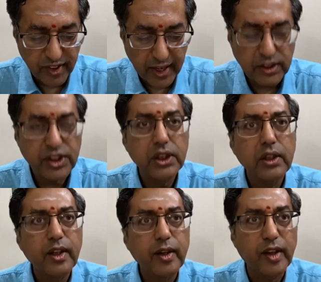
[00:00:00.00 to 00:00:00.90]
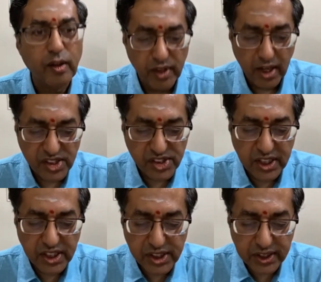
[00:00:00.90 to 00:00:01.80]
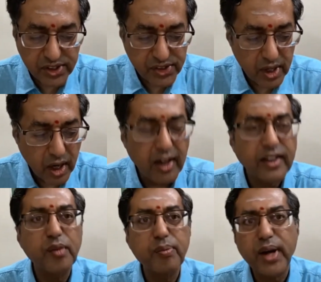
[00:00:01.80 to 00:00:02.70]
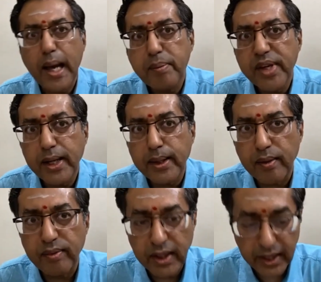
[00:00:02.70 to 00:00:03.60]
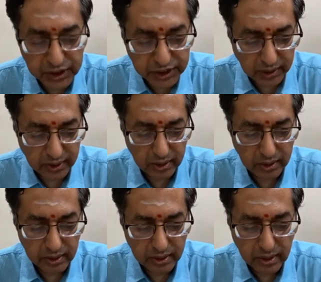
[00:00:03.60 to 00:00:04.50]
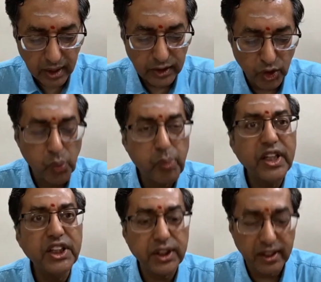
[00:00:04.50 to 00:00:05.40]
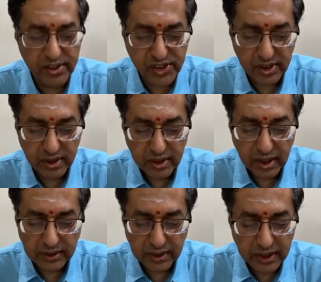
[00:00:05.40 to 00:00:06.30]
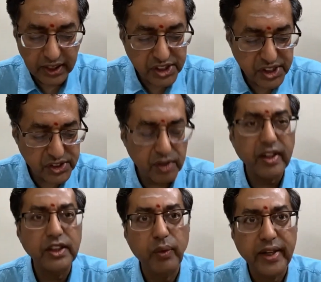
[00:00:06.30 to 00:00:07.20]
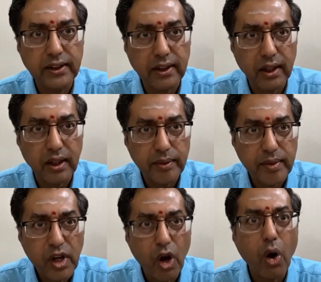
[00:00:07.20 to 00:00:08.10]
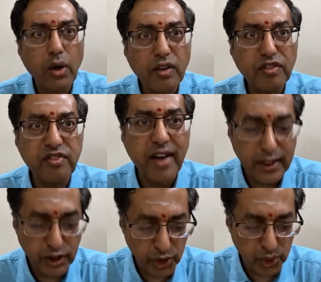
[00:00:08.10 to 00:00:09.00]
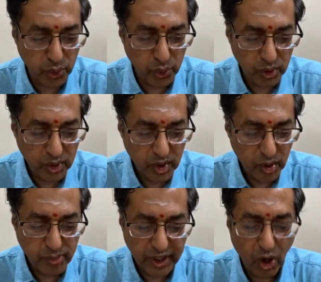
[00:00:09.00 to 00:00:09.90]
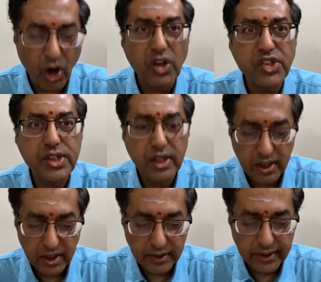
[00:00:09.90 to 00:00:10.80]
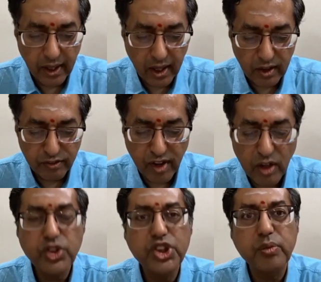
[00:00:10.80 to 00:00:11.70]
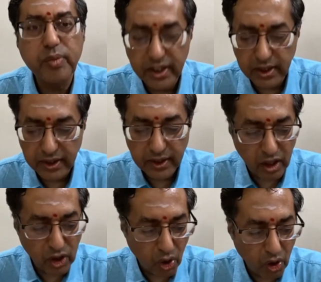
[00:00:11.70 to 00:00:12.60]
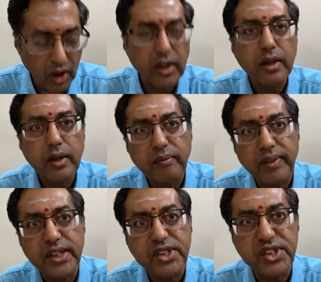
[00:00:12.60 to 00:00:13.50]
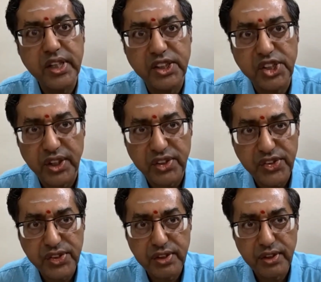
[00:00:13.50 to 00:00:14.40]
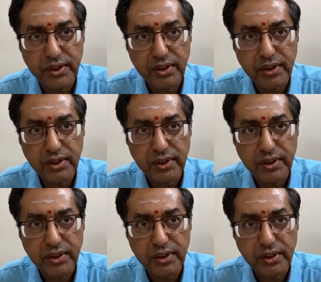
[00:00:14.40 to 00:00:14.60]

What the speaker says: In fact, Ramana's teachings are the primary revelation, and the Upanishads and the teachings of Advaita are of value because they are found to be in accord with his teachings.